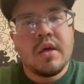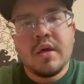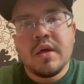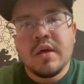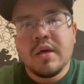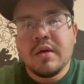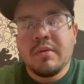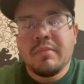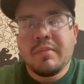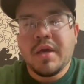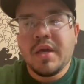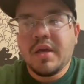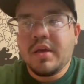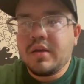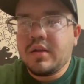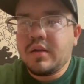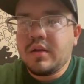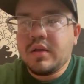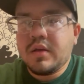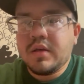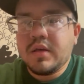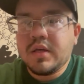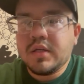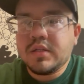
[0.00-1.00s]
man,
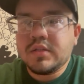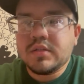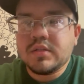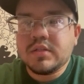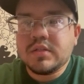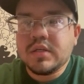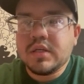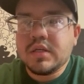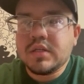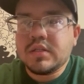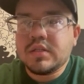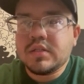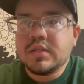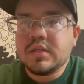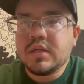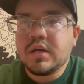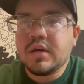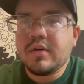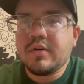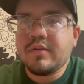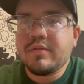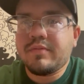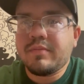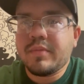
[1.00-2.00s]
it's
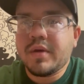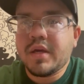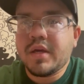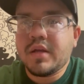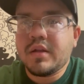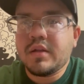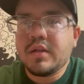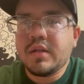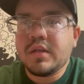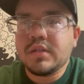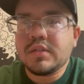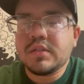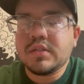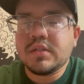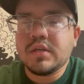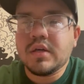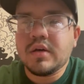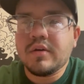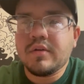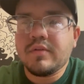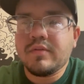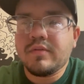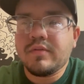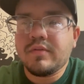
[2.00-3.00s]
tough, man. It's tough.